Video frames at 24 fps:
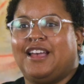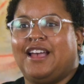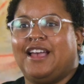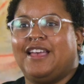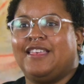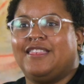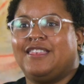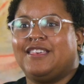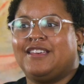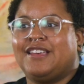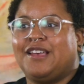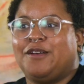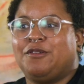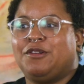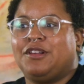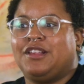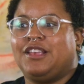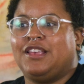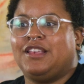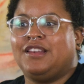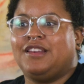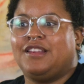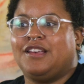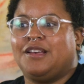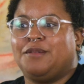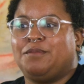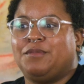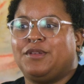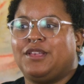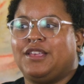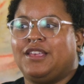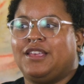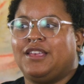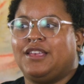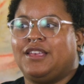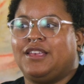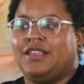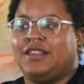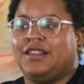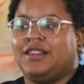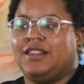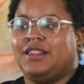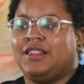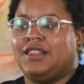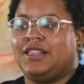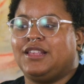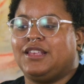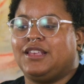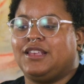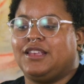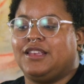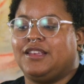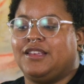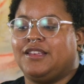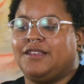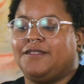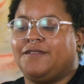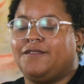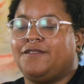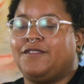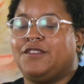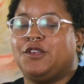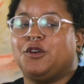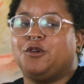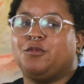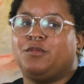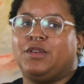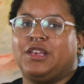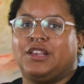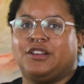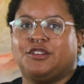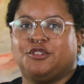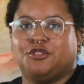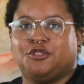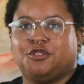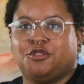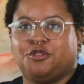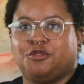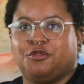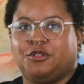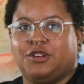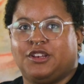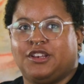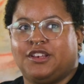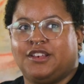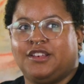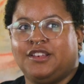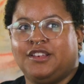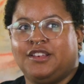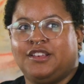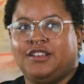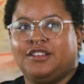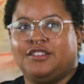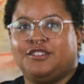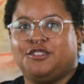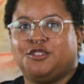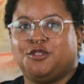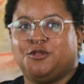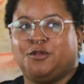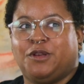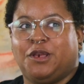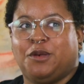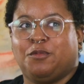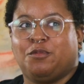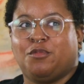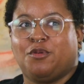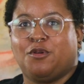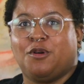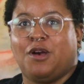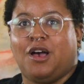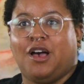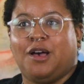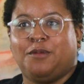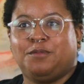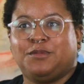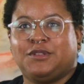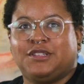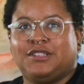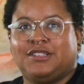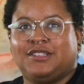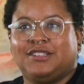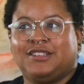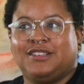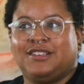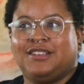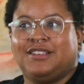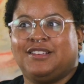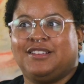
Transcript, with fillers: I think I would end up in the film industry doing props,